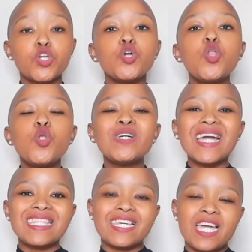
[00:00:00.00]
you look
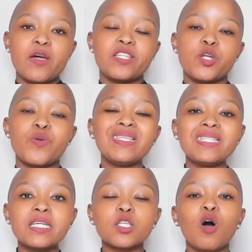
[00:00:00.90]
at the
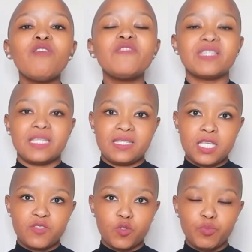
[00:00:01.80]
characteristics of the
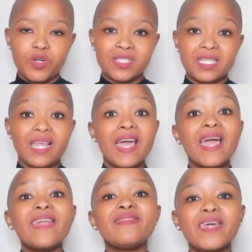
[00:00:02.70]
successful person
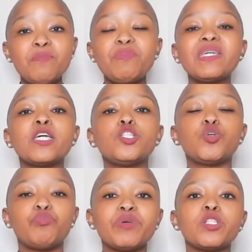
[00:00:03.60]
and then begin
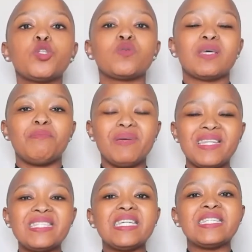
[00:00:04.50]
to build those
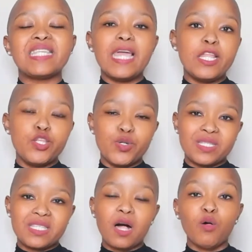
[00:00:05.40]
abilities in
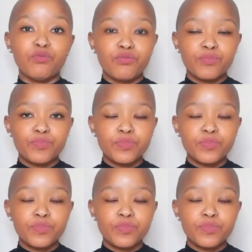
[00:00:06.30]
yourself.